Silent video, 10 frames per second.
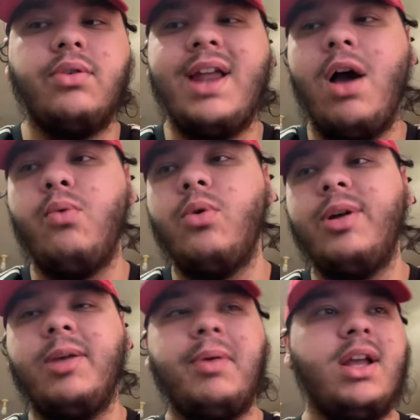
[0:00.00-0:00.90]
Now, will
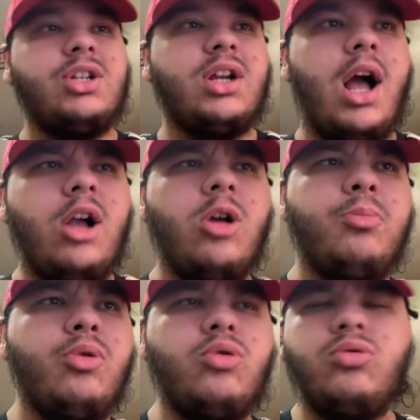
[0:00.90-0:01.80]
he be a Chicago
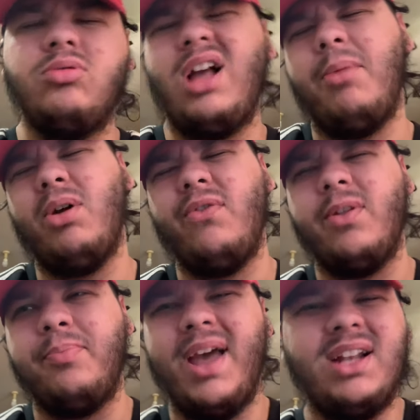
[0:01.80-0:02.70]
Bull coming off
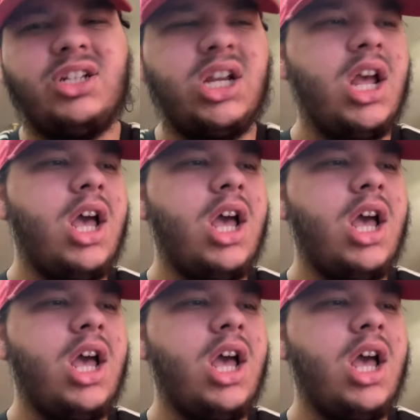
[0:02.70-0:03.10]
the bench?